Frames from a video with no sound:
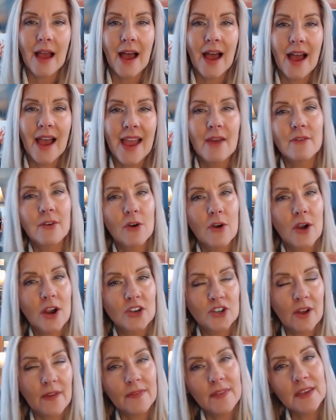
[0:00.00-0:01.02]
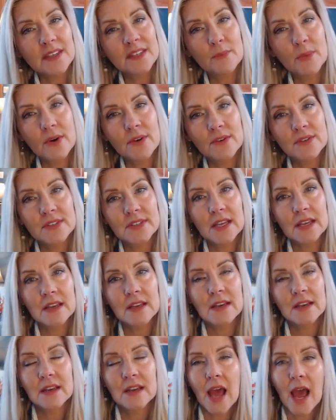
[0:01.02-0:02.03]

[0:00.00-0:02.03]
I have a crush on this person,